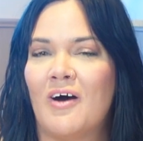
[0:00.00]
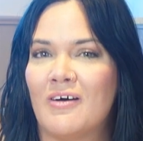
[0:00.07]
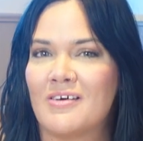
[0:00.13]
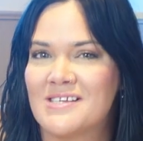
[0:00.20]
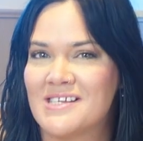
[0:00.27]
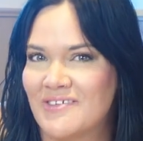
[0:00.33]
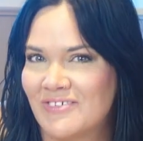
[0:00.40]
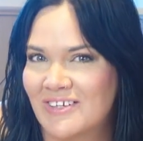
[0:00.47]
all
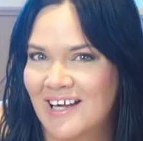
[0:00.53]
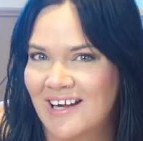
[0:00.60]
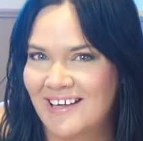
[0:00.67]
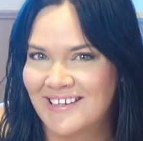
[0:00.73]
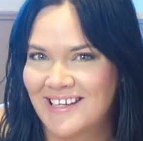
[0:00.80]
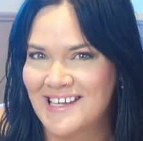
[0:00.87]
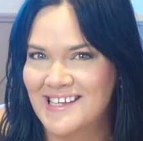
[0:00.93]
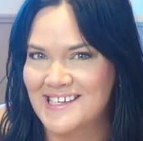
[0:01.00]
seven
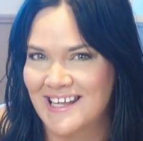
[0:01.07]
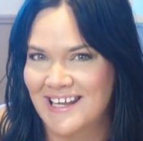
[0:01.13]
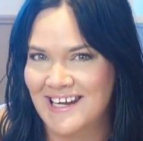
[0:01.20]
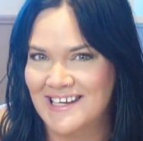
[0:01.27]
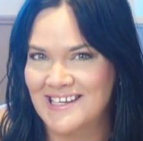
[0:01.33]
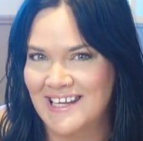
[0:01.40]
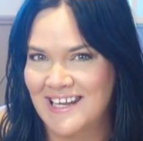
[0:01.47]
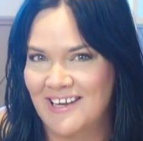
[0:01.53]
continents and I
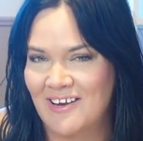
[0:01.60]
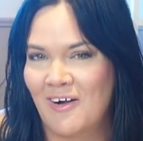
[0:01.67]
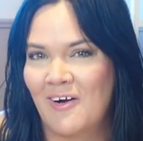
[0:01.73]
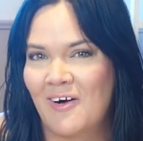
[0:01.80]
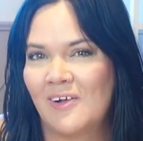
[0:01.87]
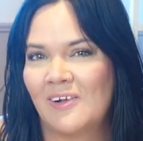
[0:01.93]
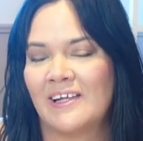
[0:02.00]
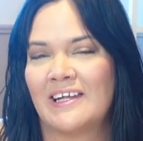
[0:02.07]
did it
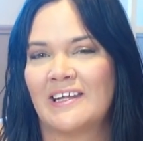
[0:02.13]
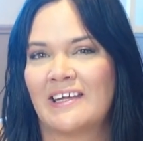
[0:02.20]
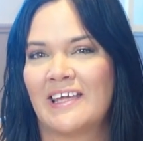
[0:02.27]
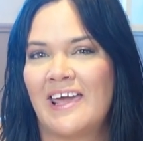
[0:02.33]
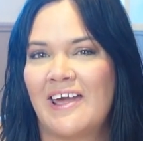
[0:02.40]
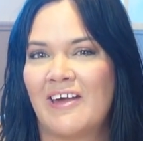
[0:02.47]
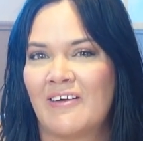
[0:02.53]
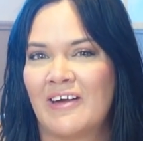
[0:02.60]
all in a
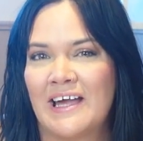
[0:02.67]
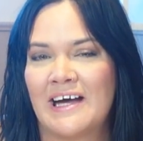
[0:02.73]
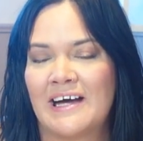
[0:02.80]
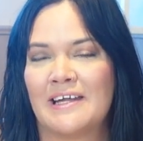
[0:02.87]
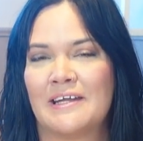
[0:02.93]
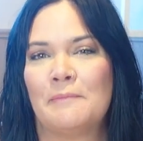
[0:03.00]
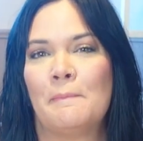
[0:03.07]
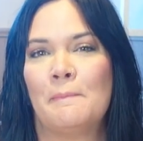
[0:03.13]

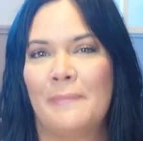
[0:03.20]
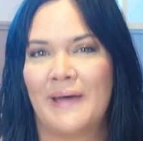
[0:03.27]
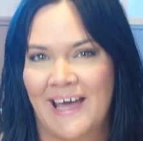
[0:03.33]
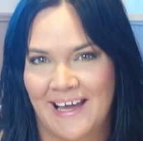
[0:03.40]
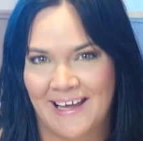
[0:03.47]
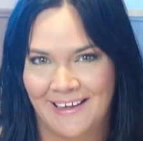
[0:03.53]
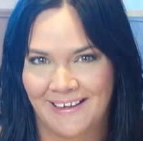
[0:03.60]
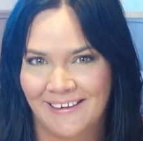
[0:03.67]
carry-on
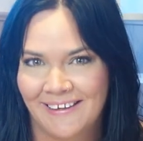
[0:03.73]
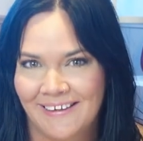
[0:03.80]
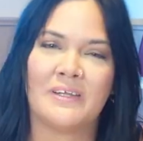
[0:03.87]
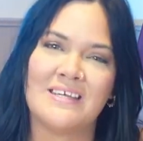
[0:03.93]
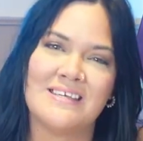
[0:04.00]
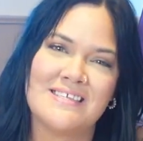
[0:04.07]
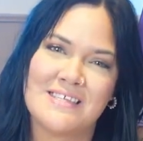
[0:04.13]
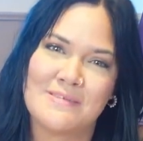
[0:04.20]
bag.
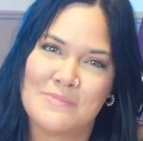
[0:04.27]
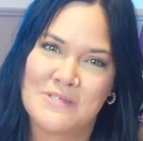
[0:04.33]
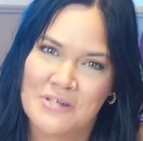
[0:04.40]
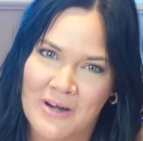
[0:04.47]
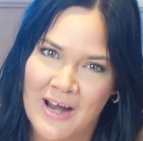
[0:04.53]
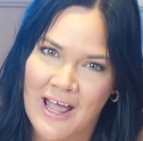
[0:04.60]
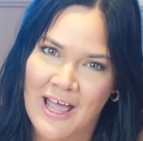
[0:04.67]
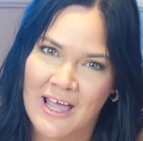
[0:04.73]
Please
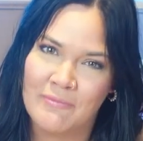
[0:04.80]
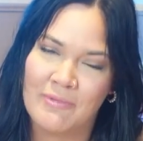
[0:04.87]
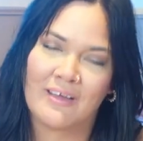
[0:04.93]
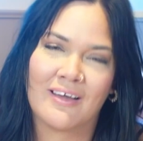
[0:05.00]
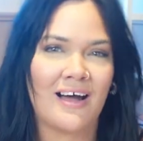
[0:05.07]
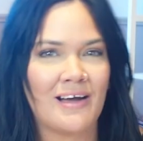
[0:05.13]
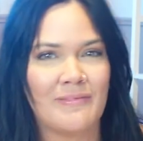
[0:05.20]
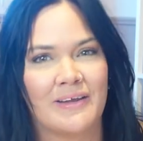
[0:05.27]
subscribe,
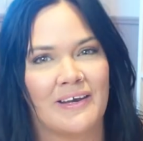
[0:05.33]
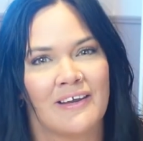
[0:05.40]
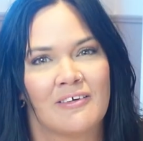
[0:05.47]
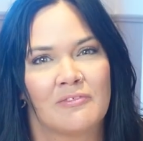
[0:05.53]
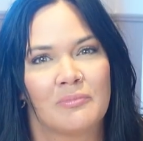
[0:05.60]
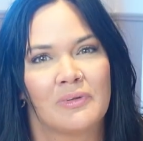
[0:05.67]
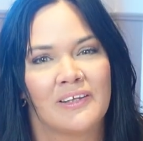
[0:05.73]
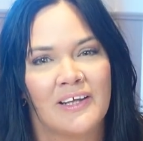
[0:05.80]
comment
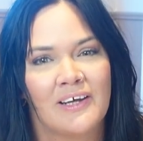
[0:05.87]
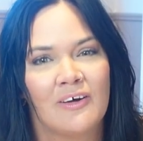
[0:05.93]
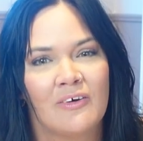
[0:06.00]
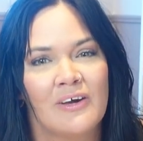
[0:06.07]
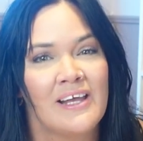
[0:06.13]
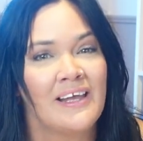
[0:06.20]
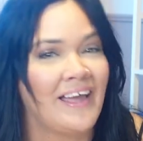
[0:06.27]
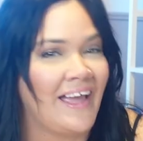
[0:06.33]
down
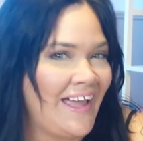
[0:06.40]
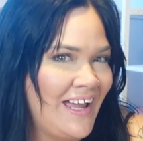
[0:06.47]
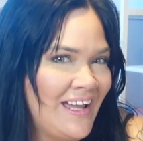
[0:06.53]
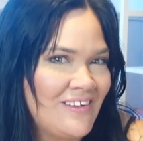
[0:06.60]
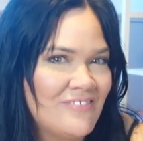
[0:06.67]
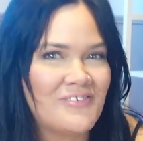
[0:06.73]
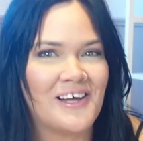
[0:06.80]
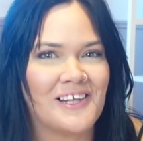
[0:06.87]
below,
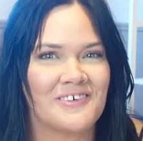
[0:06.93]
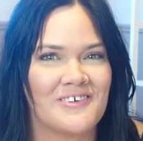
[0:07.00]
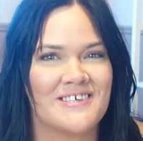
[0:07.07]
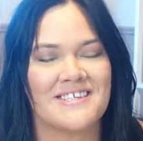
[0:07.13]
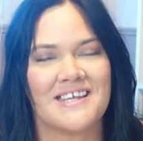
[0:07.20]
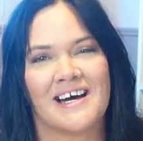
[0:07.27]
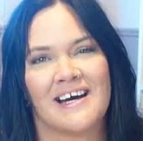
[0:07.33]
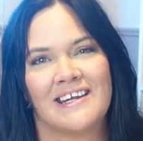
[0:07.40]
and follow
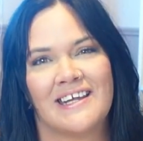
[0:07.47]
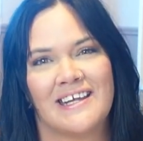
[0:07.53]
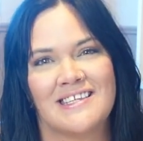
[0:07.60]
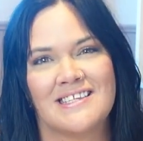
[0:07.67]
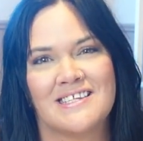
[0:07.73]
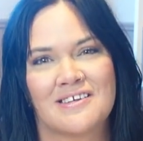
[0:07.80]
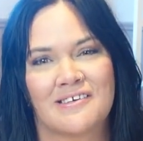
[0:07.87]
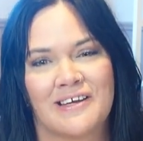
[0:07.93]
us on
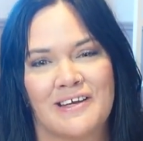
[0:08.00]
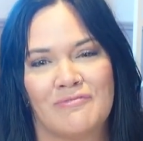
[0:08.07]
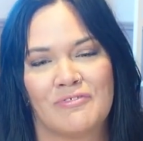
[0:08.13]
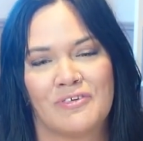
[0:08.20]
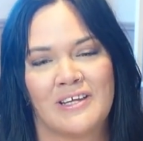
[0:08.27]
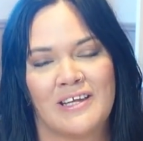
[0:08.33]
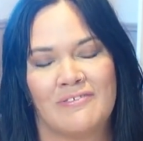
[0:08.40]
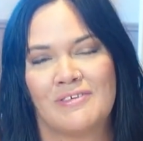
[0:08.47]
Instagram
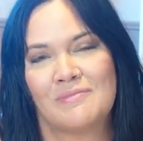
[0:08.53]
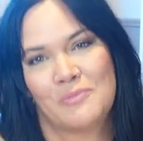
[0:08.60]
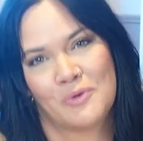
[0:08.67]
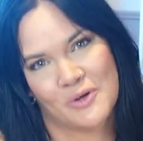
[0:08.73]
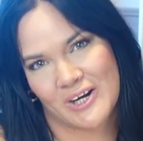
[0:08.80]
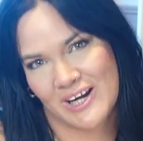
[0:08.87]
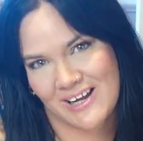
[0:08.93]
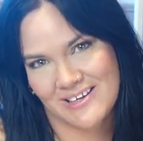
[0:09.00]
for even
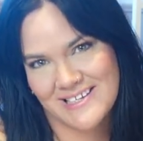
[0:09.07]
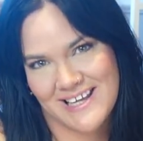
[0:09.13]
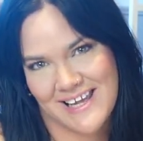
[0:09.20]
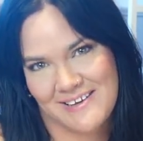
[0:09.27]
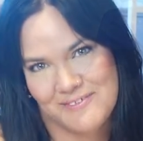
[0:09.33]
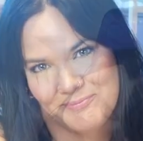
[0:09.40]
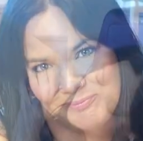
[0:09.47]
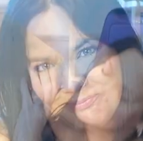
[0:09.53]
more content.